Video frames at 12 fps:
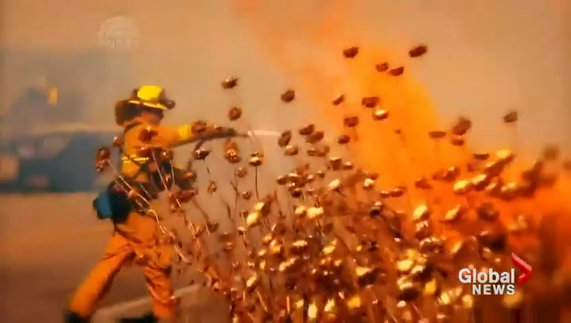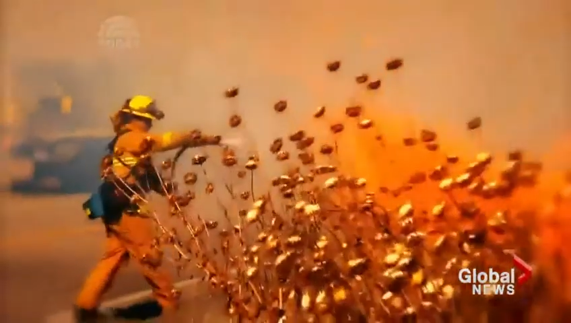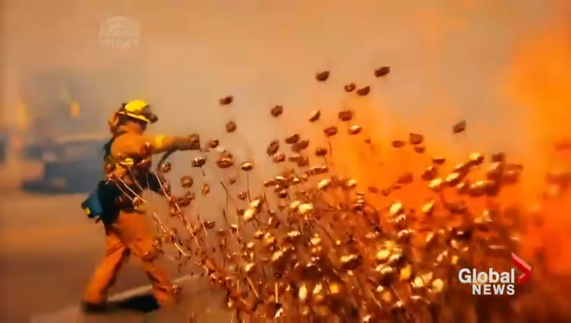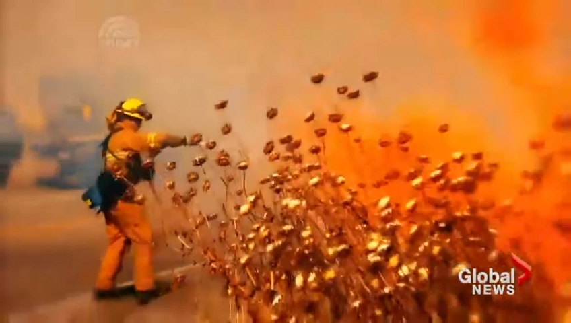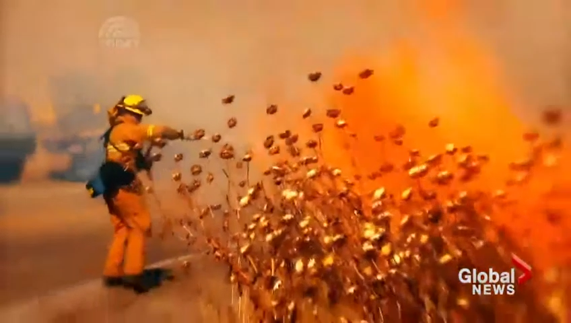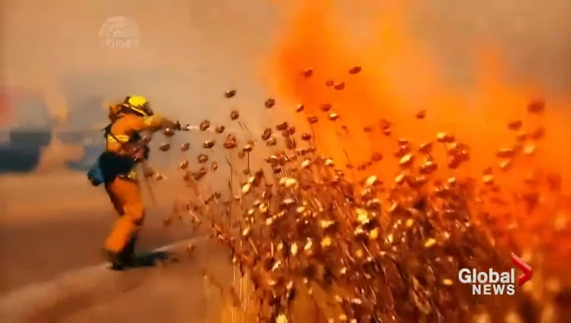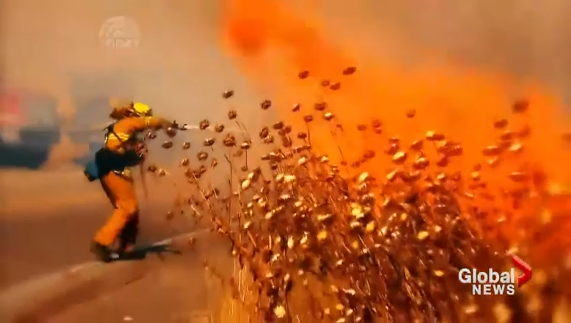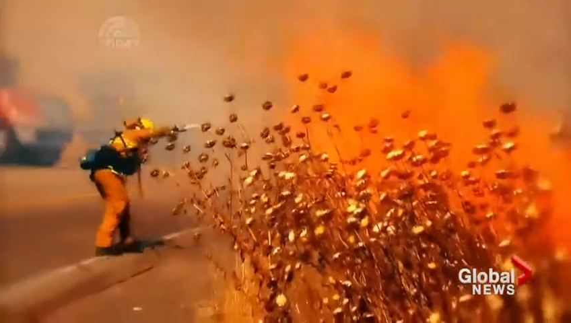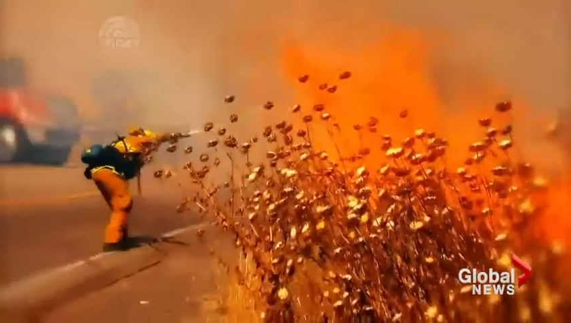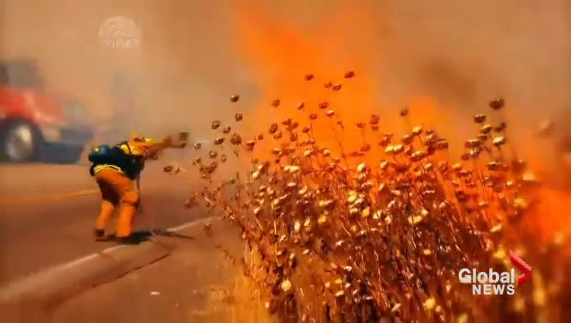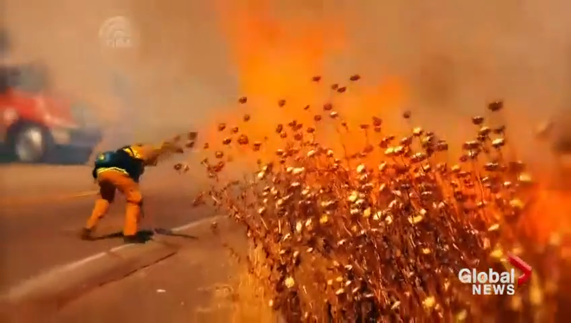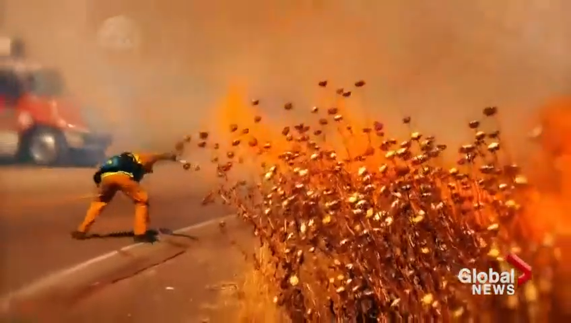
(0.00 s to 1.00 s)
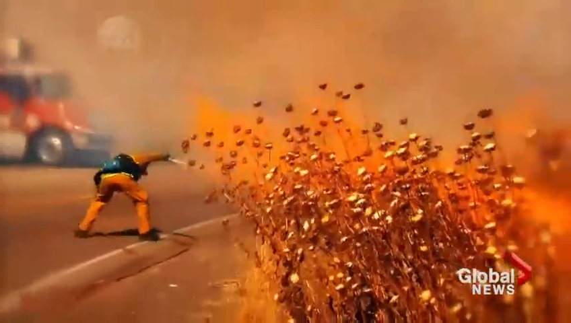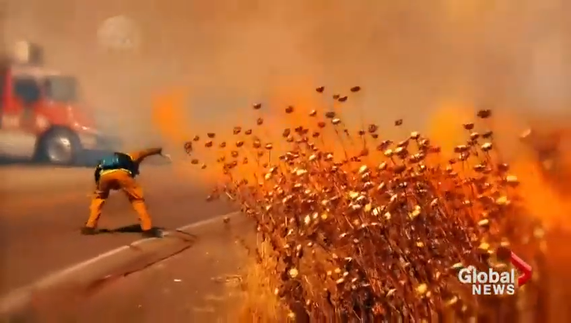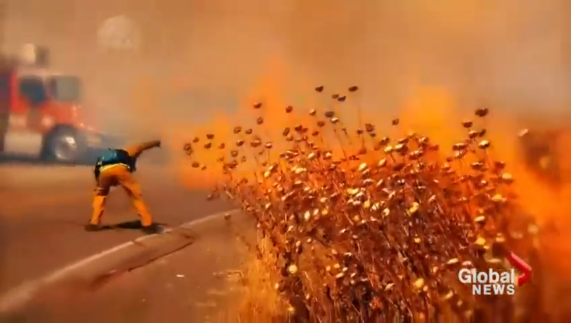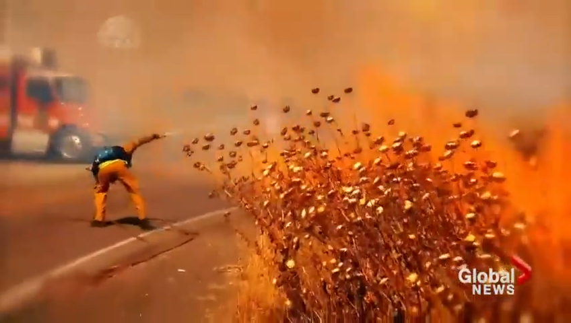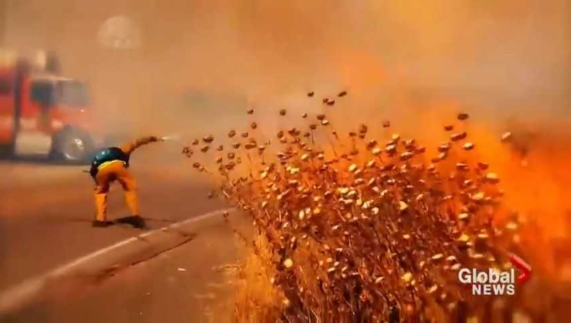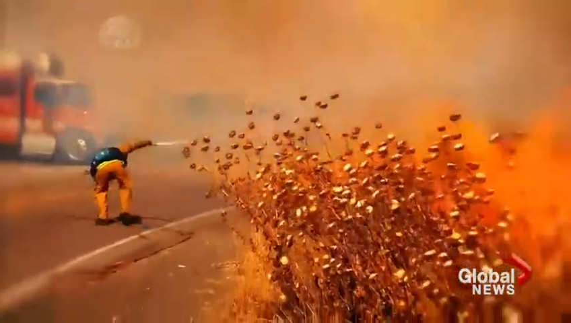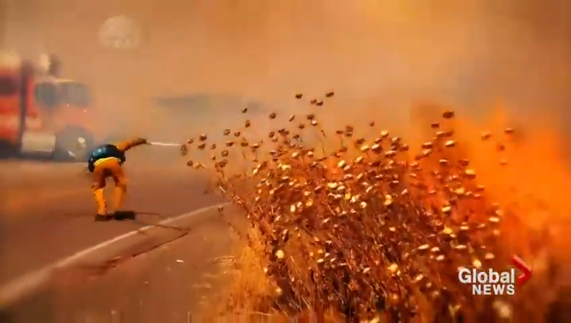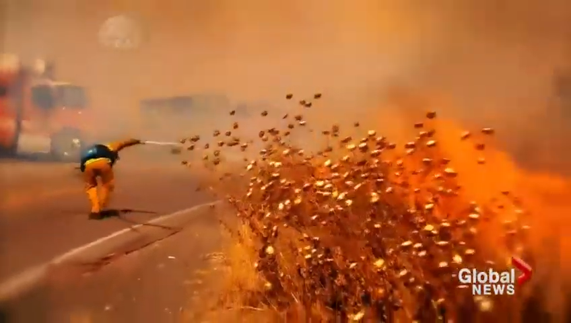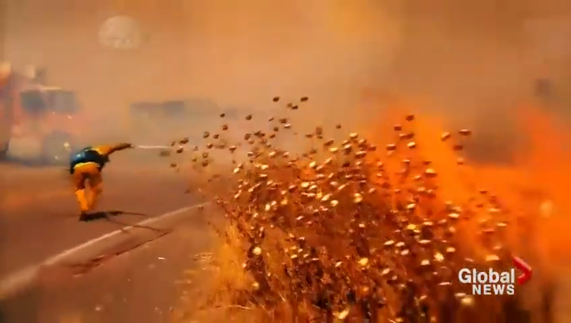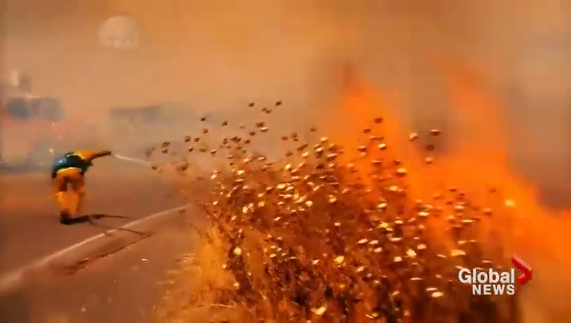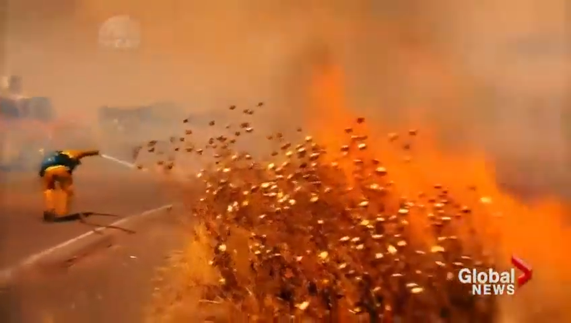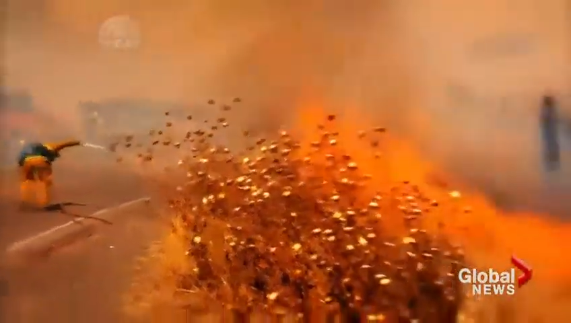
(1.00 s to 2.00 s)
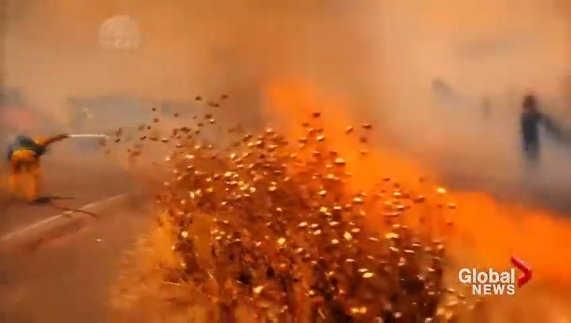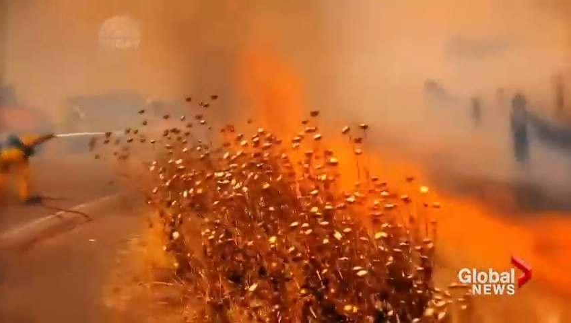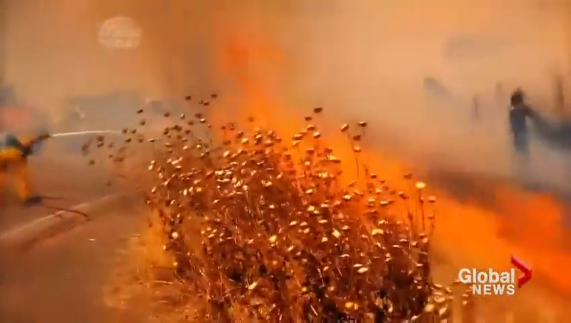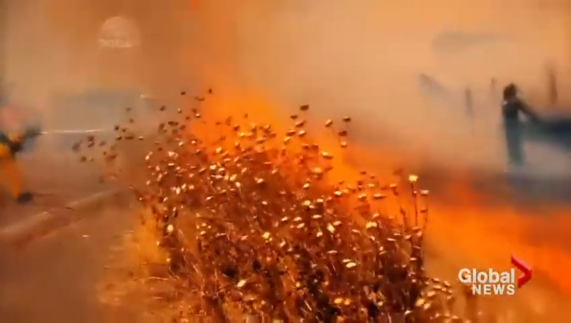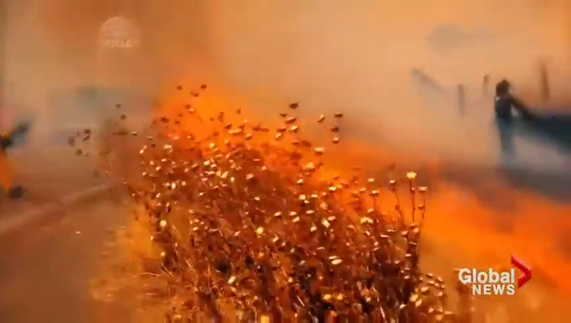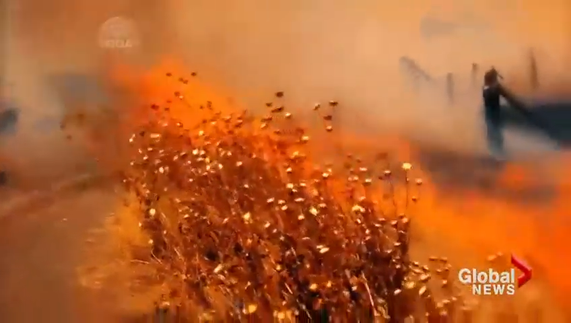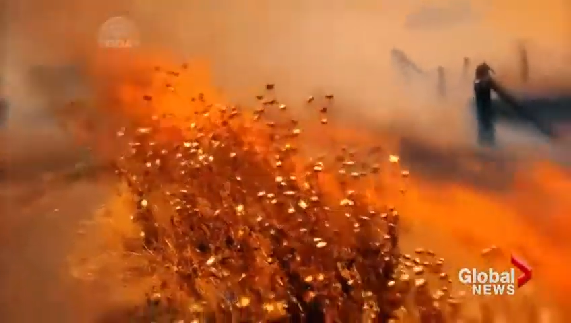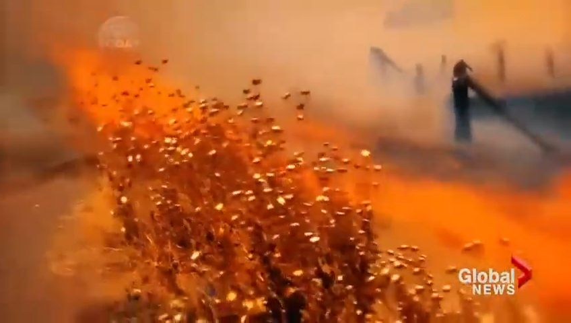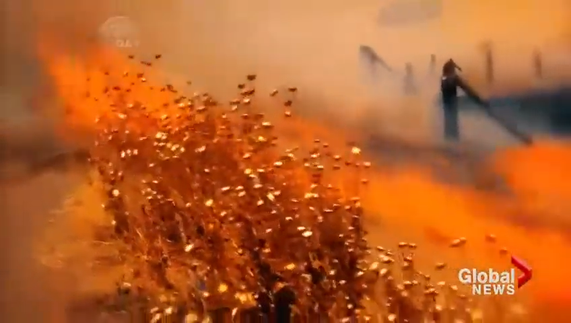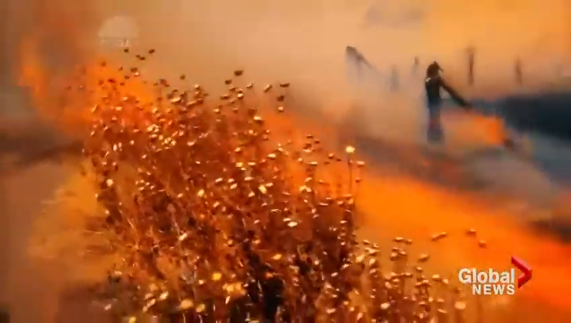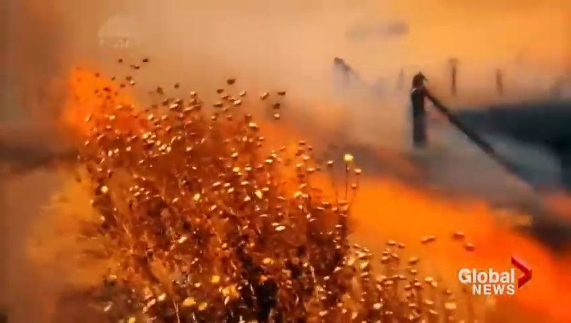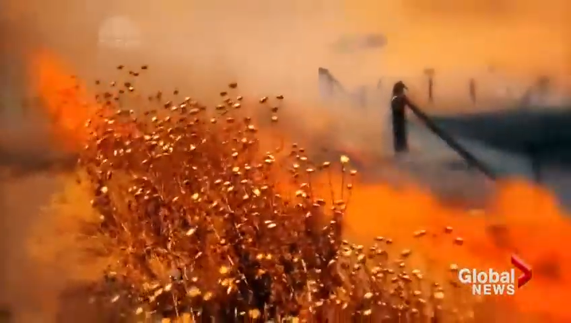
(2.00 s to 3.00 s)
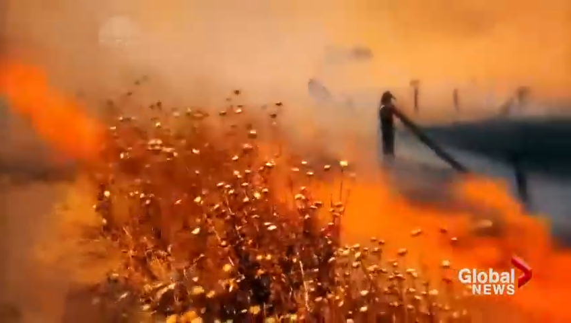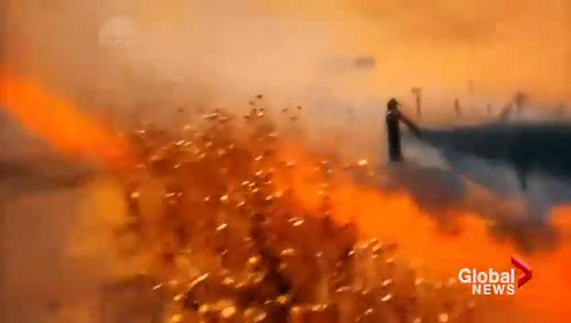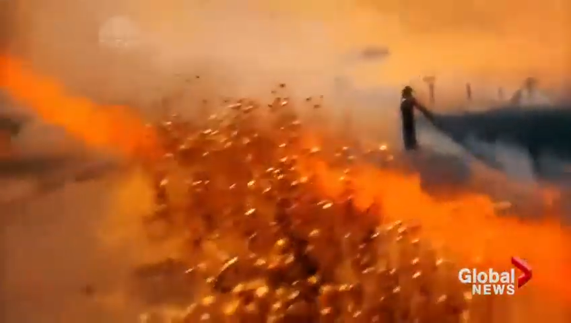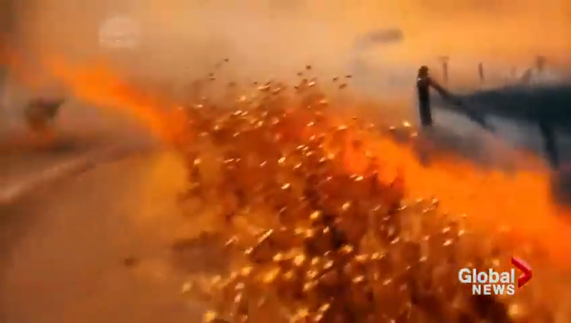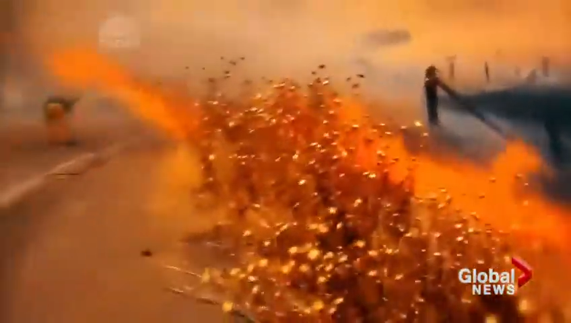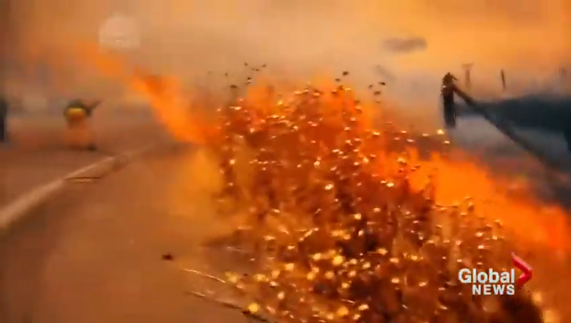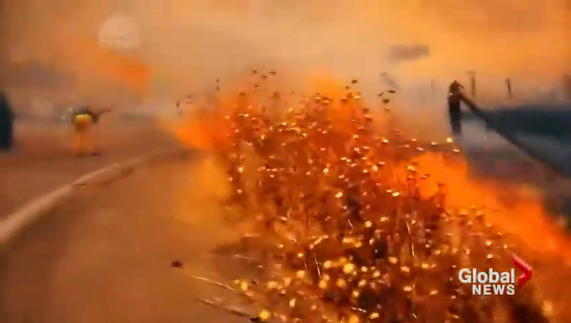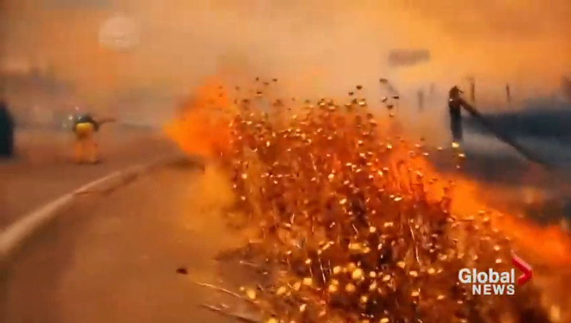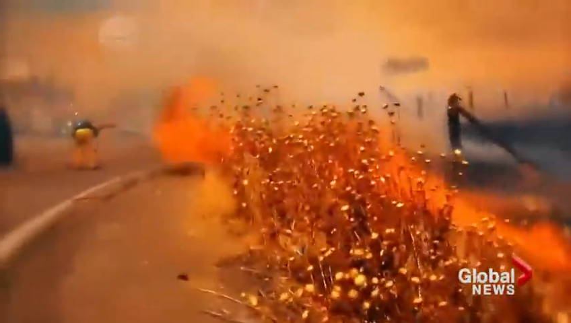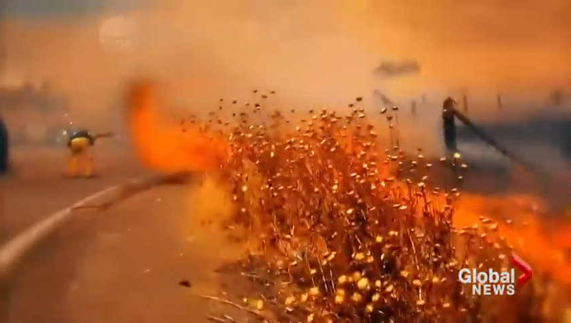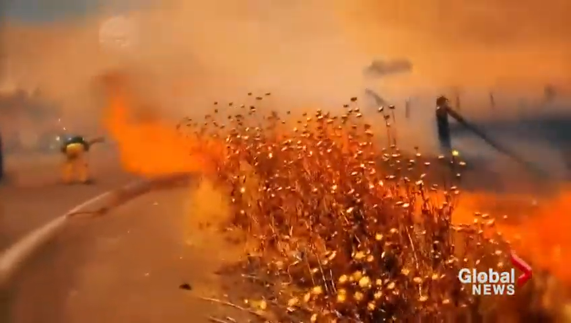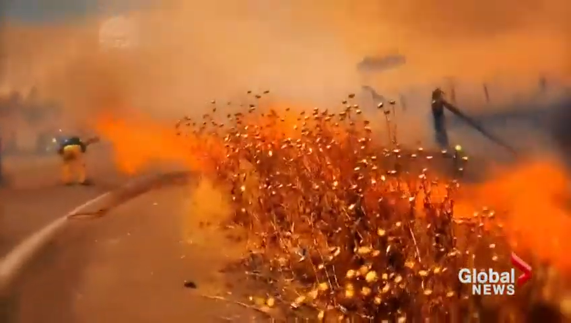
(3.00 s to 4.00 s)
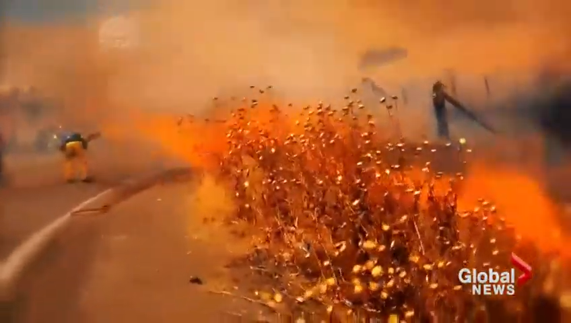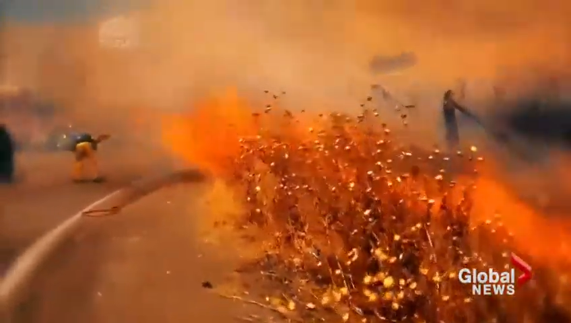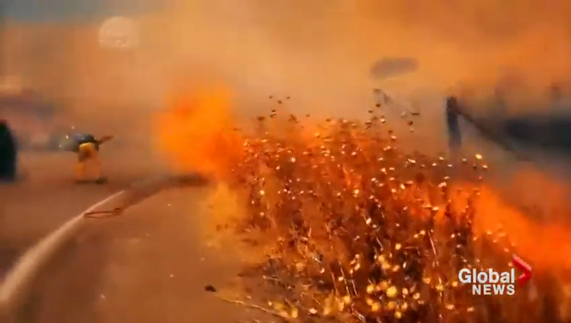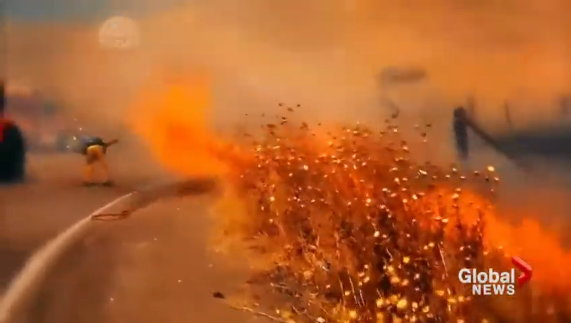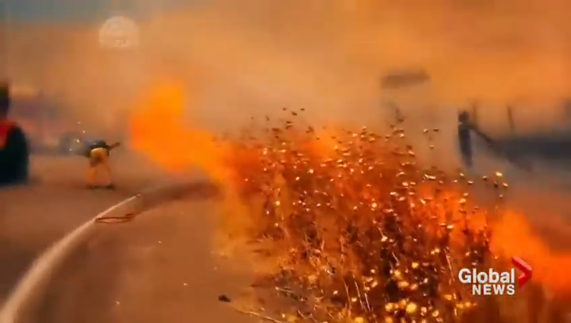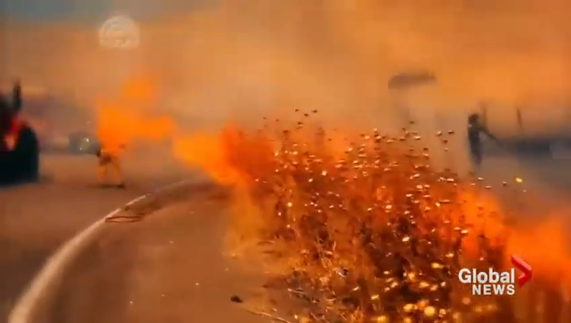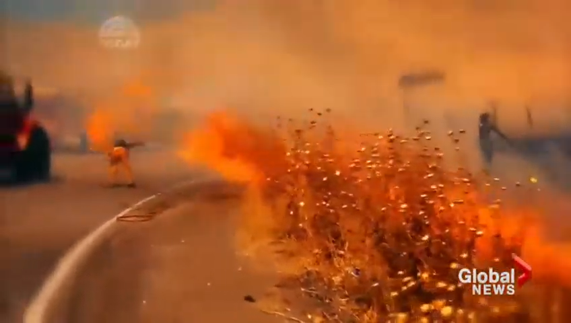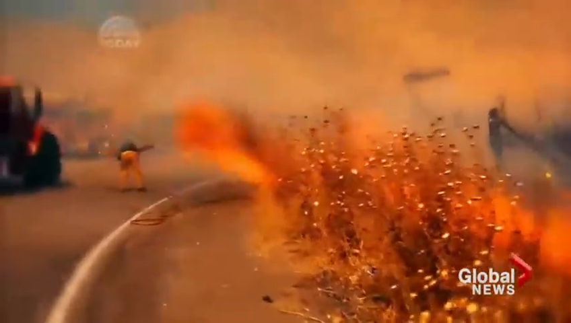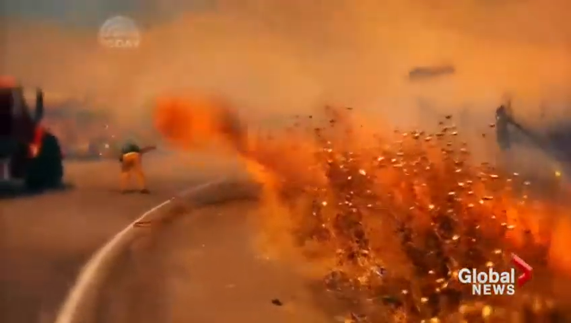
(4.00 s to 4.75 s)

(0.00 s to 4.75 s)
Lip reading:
Nobody's mouth can be seen.